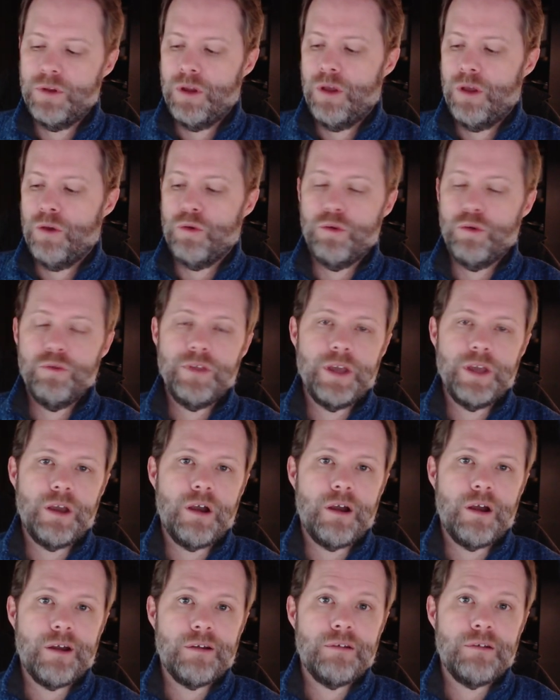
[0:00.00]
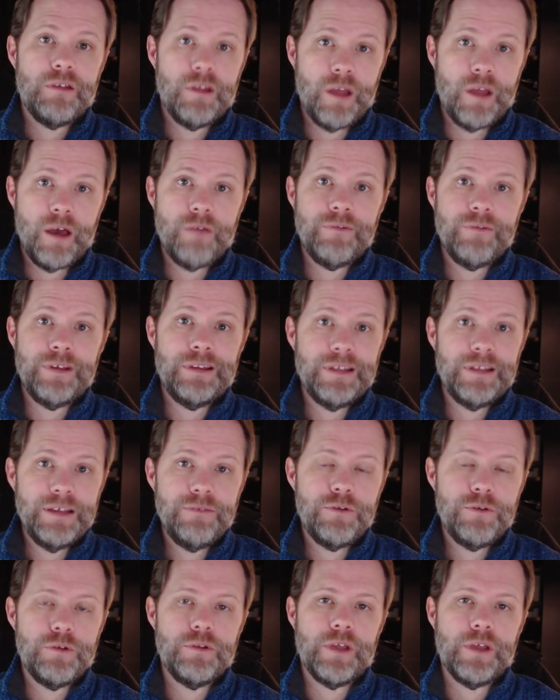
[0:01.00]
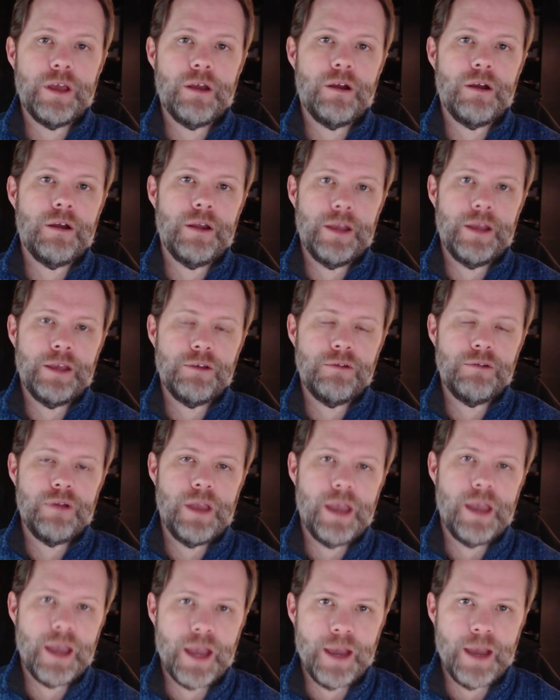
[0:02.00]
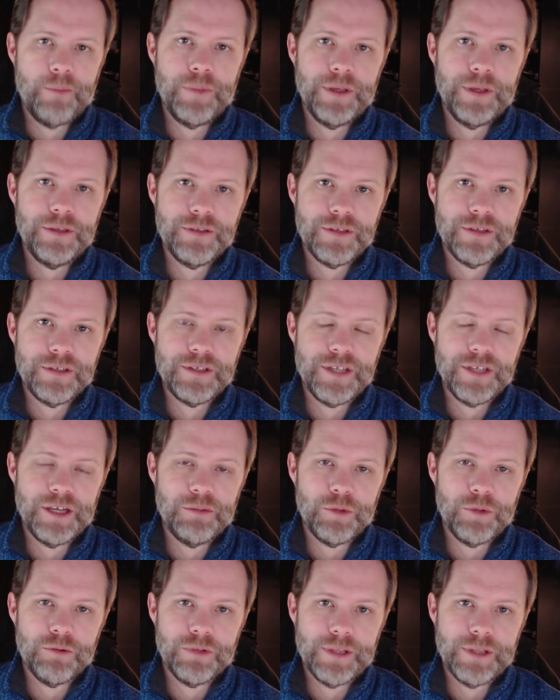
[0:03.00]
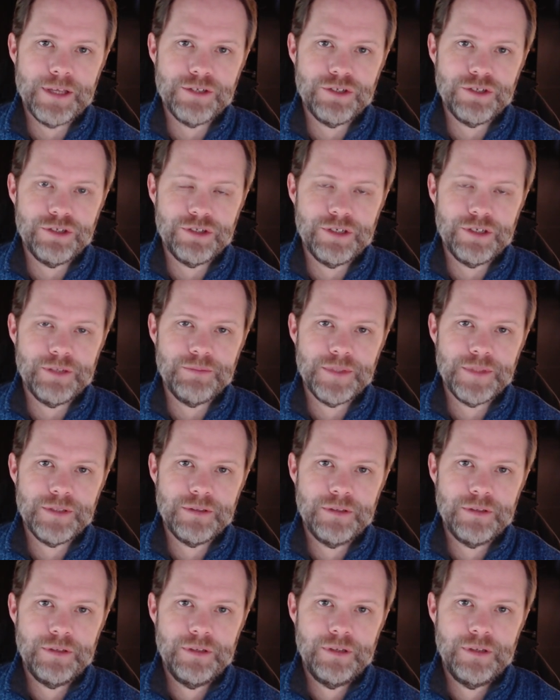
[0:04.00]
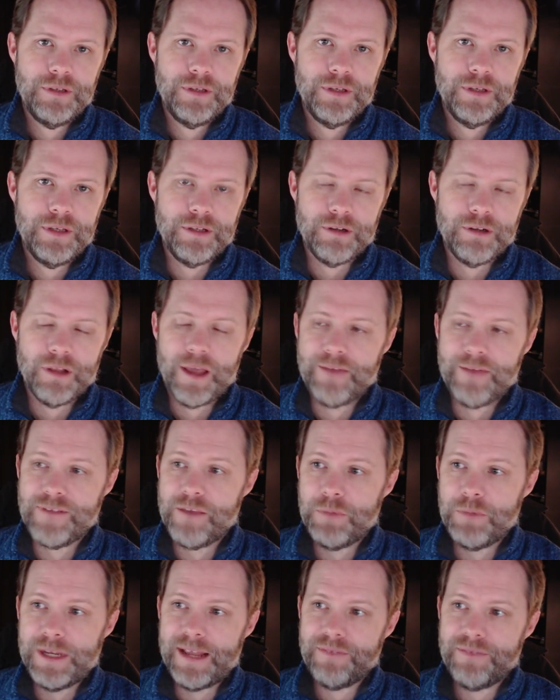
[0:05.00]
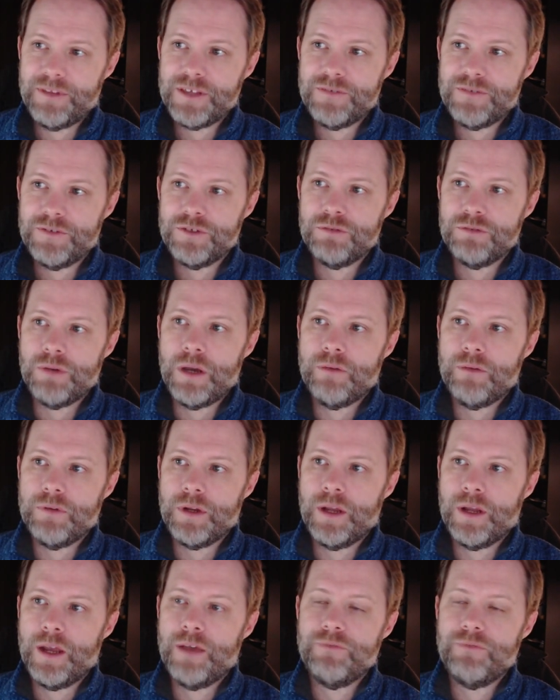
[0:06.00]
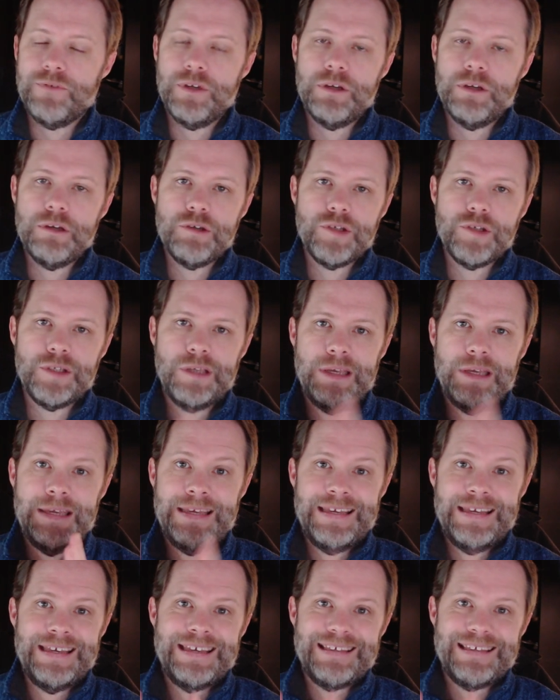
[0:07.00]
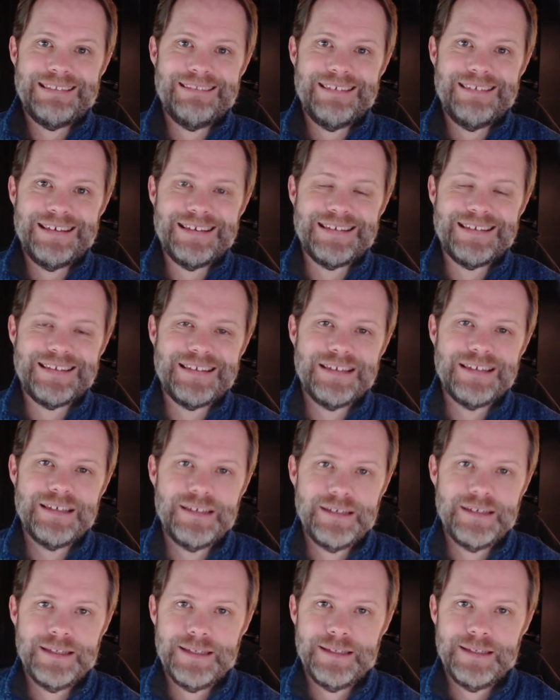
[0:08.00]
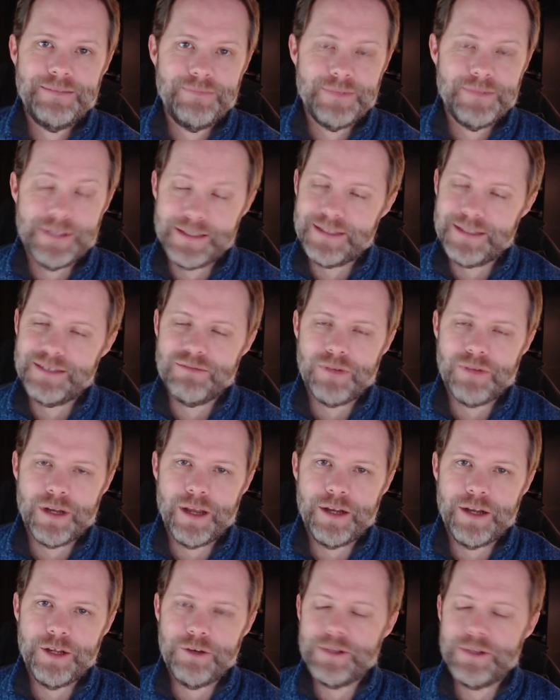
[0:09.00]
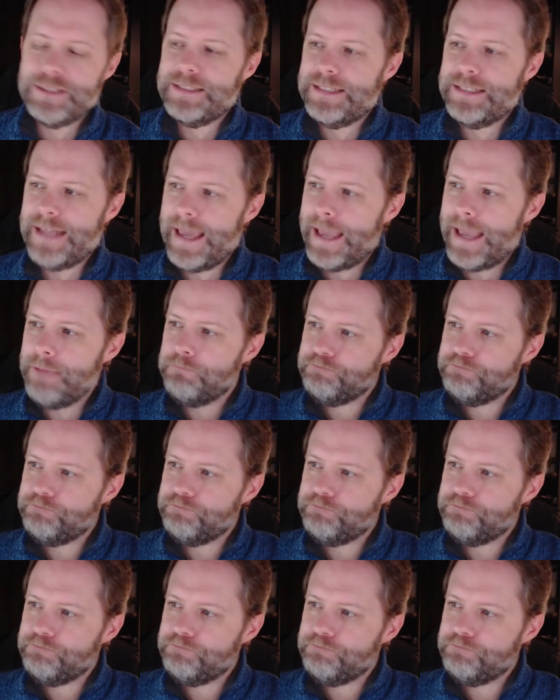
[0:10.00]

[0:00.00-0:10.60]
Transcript: who they are, love and live who they are, and create happy, sustainable relationships in our lives. I've been at this for 12 and a half years. This is what I do. And today,